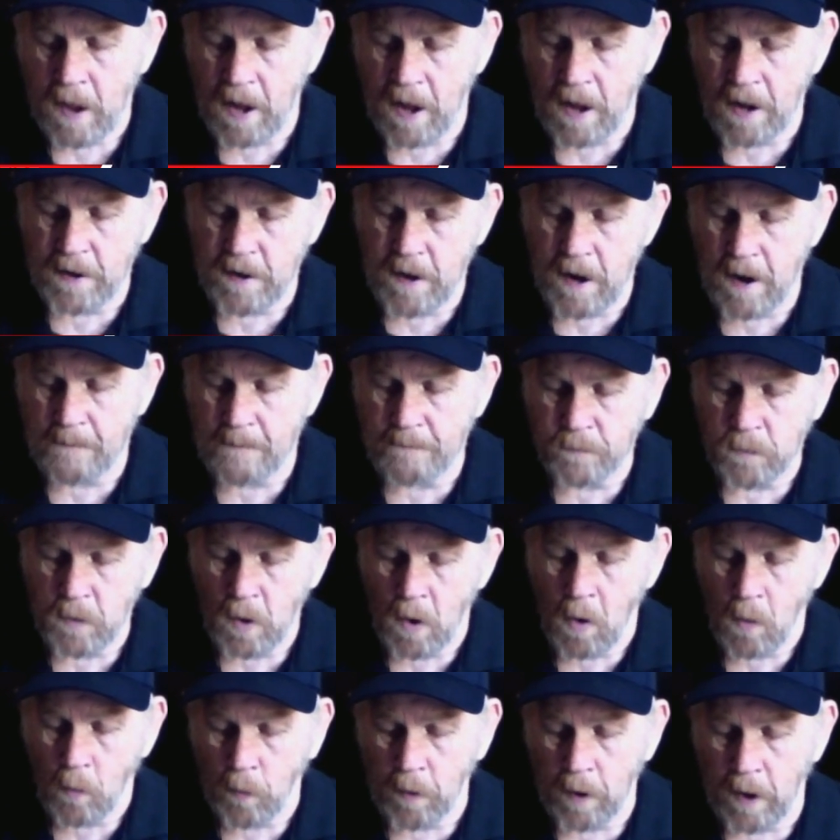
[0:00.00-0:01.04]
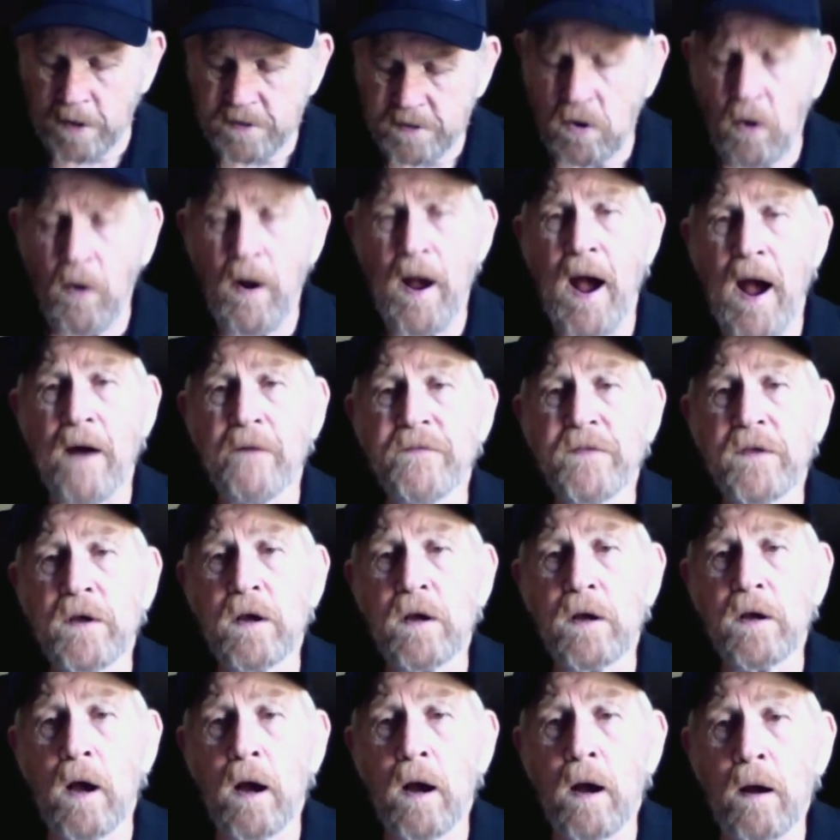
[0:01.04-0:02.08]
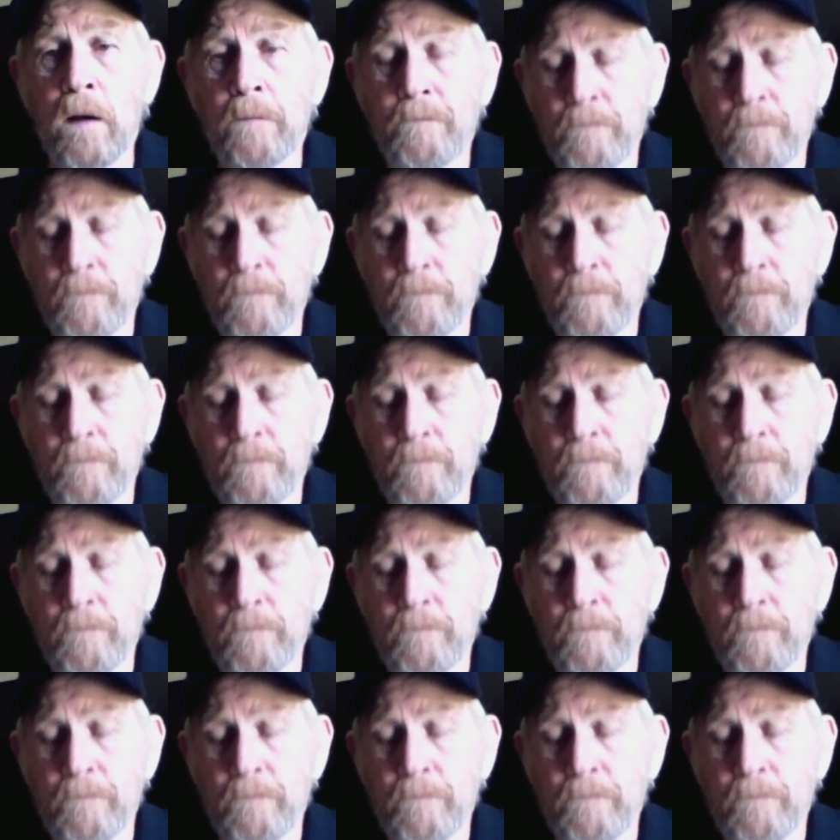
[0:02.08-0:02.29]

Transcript: and um, we also have the uh,